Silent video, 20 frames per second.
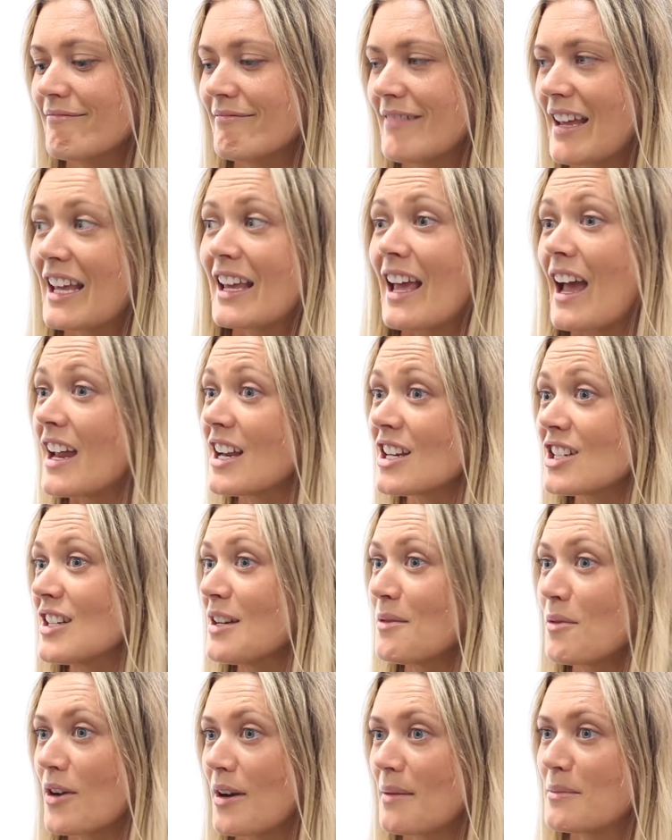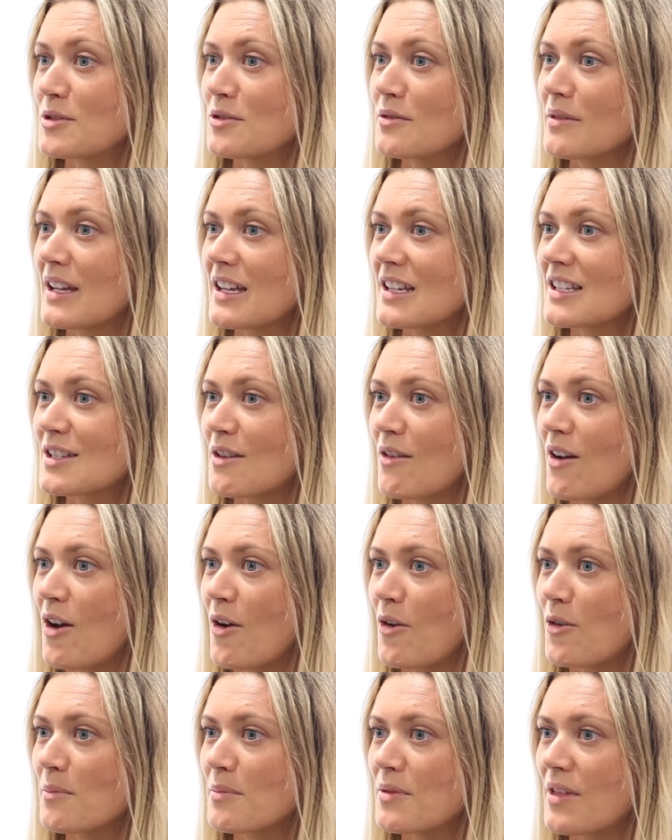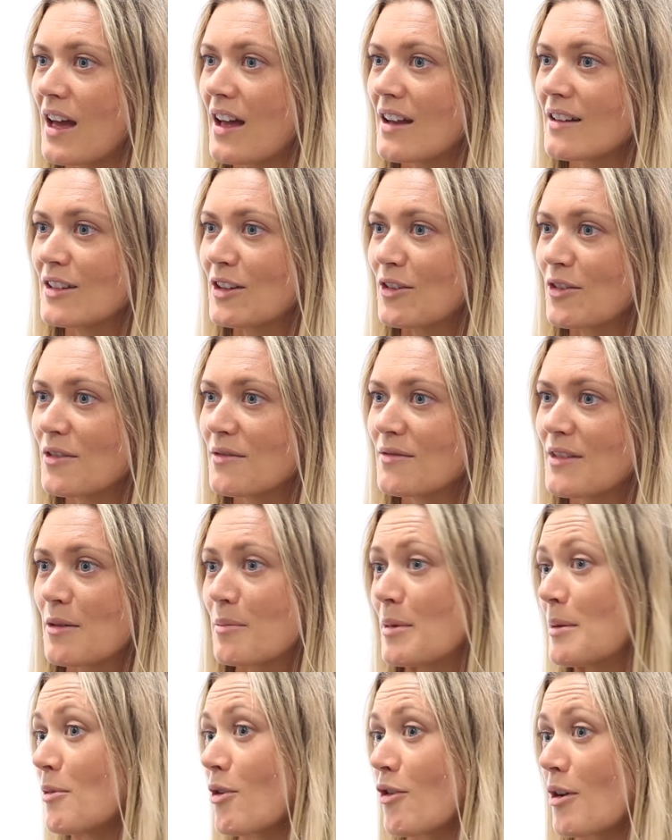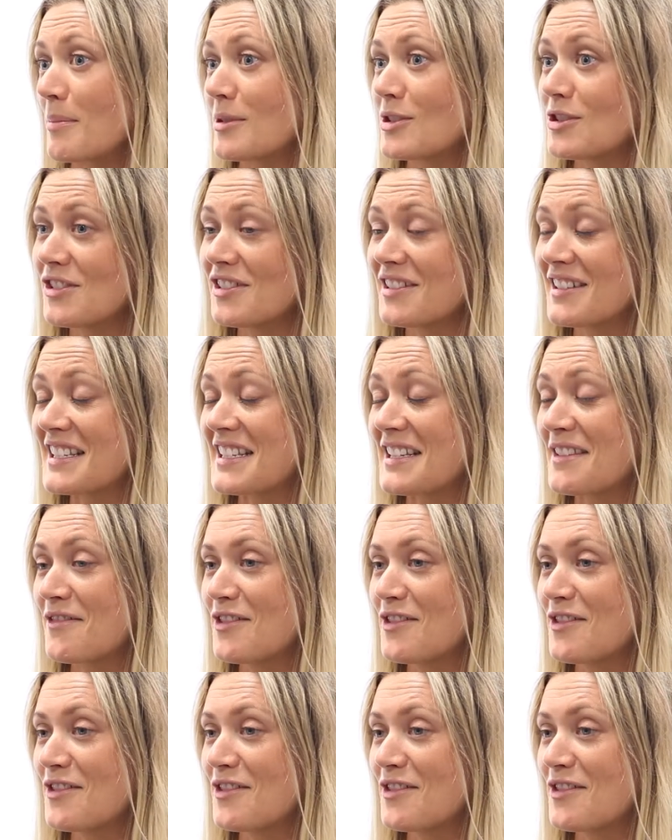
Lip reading: engaged in what I'm doing, so I hope that there'll be more opportunities in the